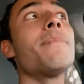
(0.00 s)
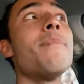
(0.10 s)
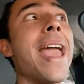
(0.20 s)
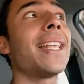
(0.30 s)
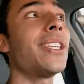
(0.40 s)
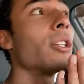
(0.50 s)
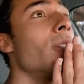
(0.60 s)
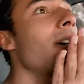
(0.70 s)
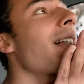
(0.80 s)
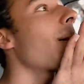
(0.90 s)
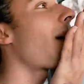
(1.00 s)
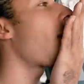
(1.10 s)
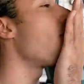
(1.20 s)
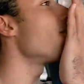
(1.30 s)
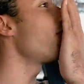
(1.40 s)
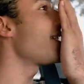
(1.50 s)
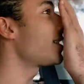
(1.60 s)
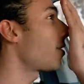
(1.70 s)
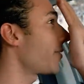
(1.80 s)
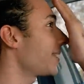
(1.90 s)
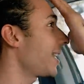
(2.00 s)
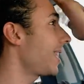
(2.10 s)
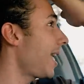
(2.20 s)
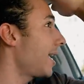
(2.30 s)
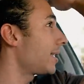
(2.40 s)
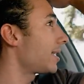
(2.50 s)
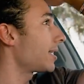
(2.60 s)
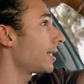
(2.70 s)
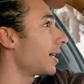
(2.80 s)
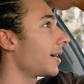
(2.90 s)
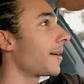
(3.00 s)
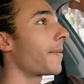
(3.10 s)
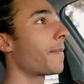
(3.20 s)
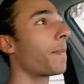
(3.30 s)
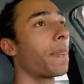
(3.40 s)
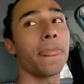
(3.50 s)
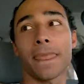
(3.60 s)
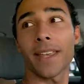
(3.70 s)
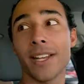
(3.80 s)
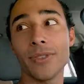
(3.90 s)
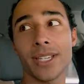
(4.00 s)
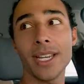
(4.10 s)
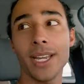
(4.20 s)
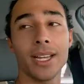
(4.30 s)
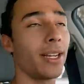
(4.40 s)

makes it look like my whole face goes like this. Can you see?